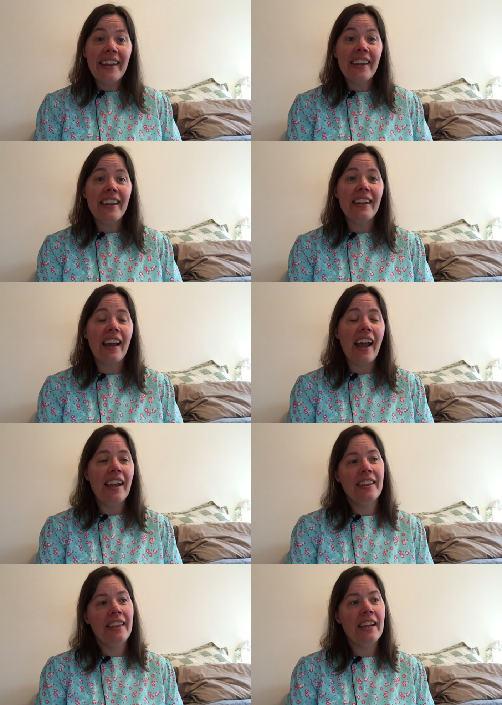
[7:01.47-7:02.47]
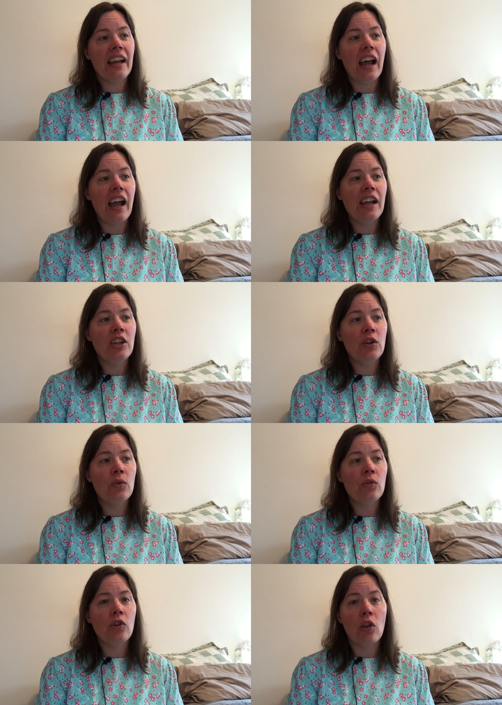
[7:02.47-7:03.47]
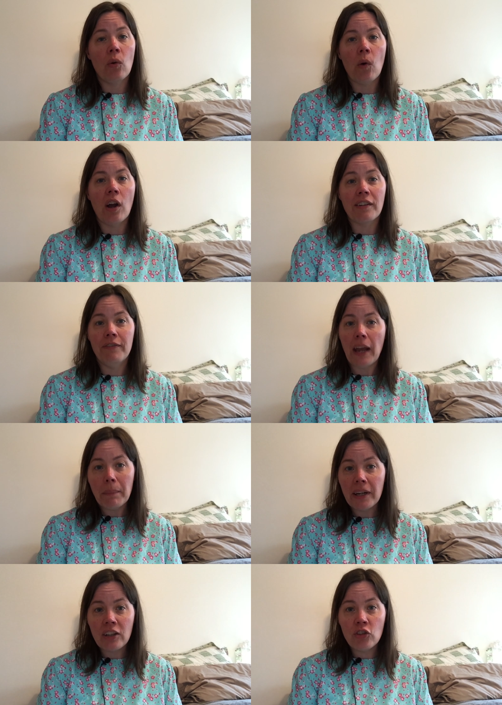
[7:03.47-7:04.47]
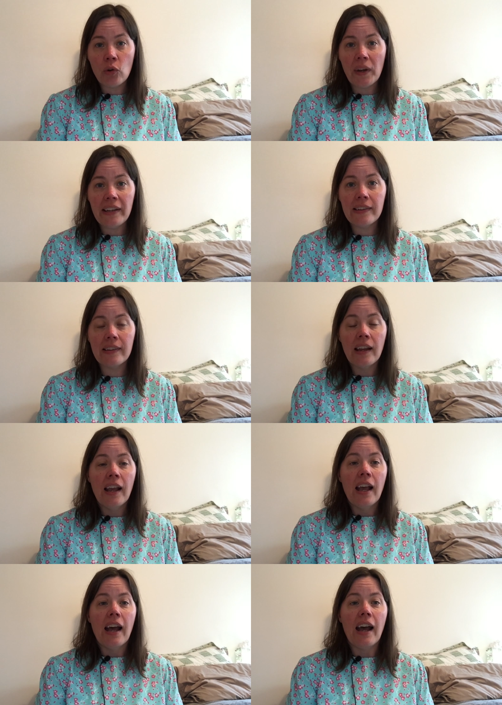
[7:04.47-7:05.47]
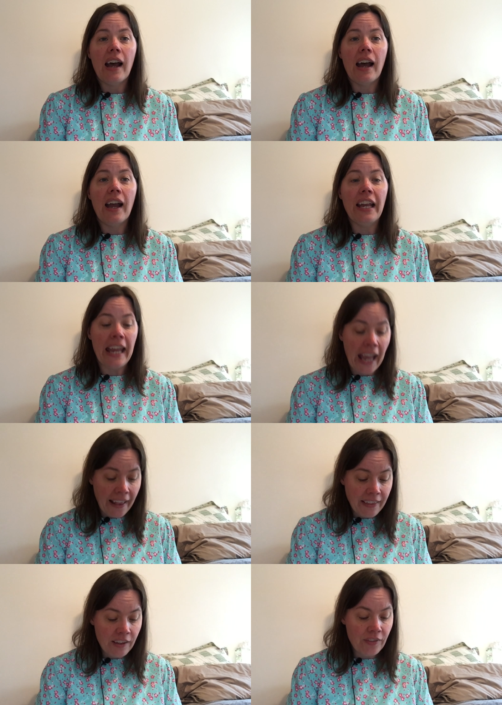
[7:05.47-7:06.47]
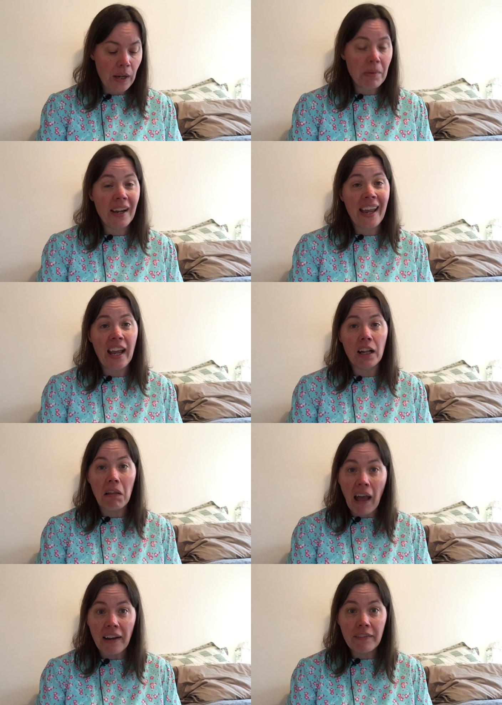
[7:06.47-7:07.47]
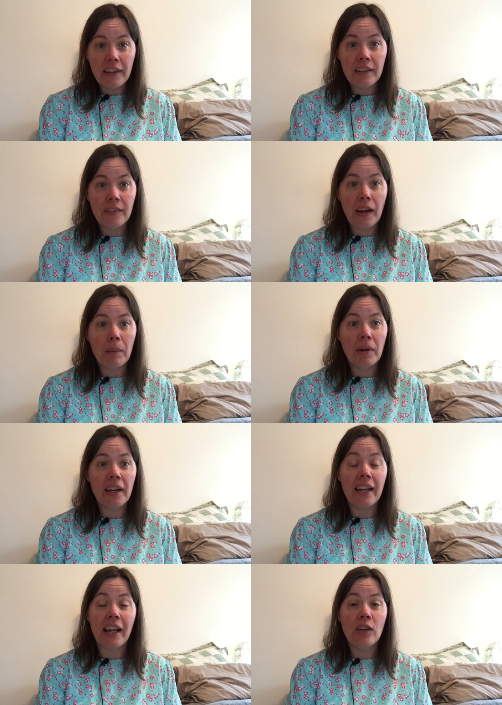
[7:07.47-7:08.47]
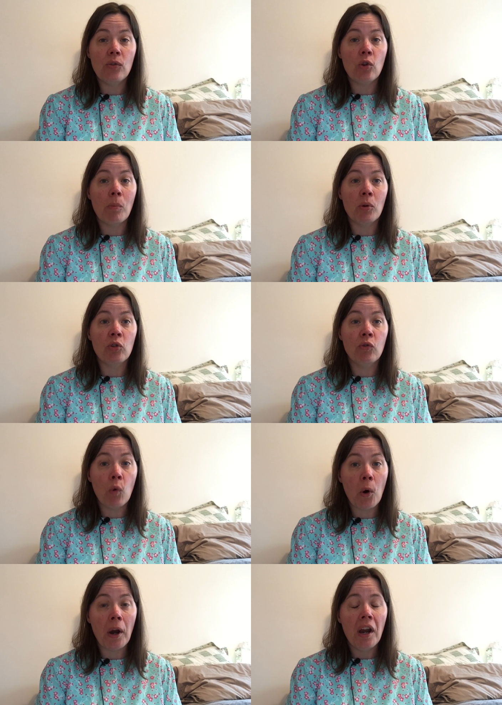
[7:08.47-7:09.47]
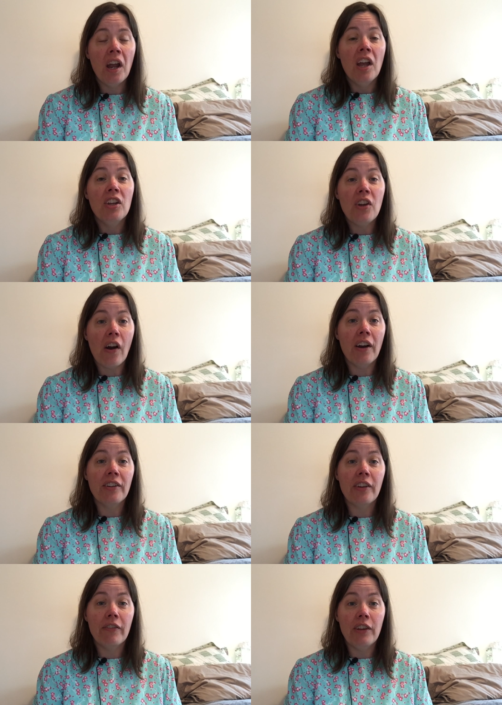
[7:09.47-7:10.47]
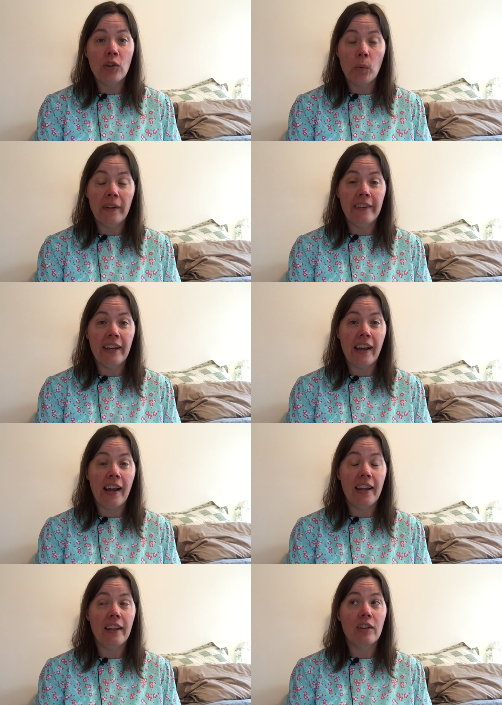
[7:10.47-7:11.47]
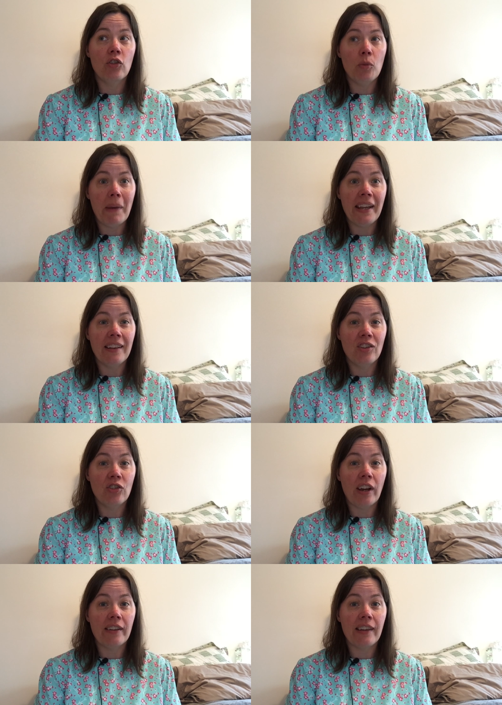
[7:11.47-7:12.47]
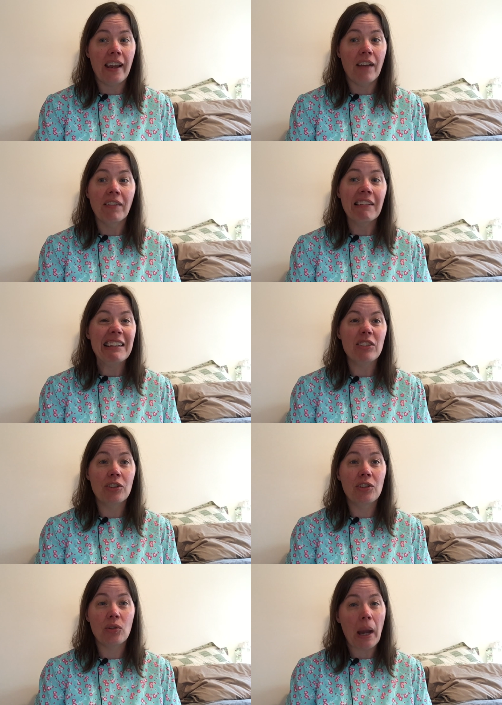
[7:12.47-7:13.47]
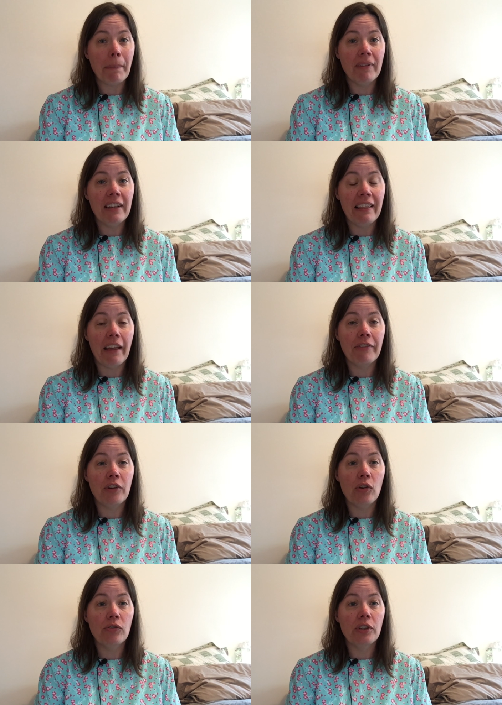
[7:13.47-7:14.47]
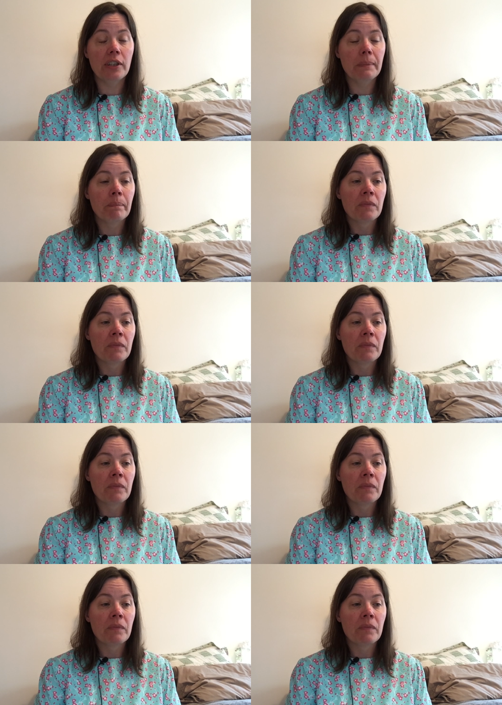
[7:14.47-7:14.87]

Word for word: it. I think I used the wrong fabric choice. I had this fabric, I had a lot of this fabric, and I used almost four yards of this quilting cotton to make this dress. I have a little scrap of it left over.